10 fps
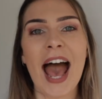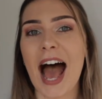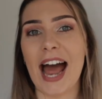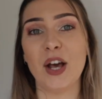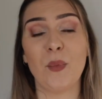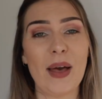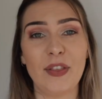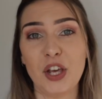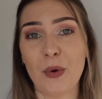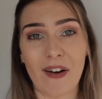and
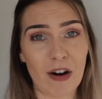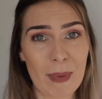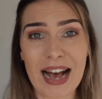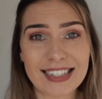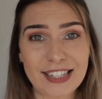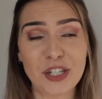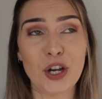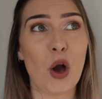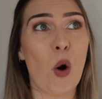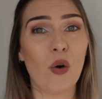whether you are a
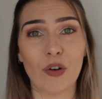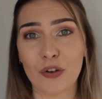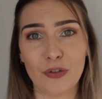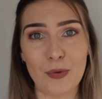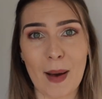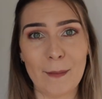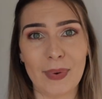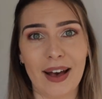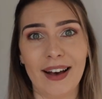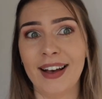passenger or a crew
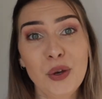member,